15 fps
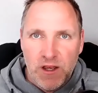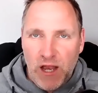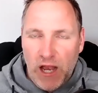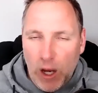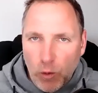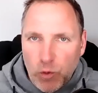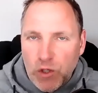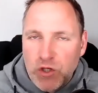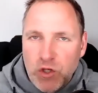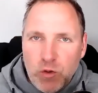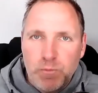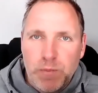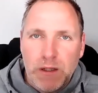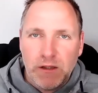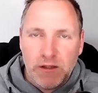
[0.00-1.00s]
How can you
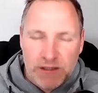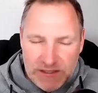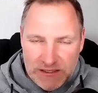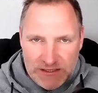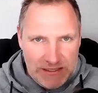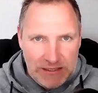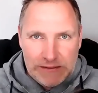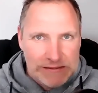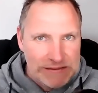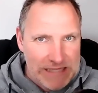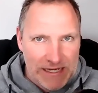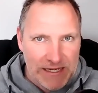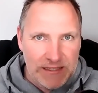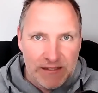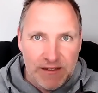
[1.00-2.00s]
build this skill
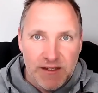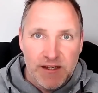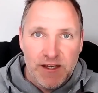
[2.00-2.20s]
stacking?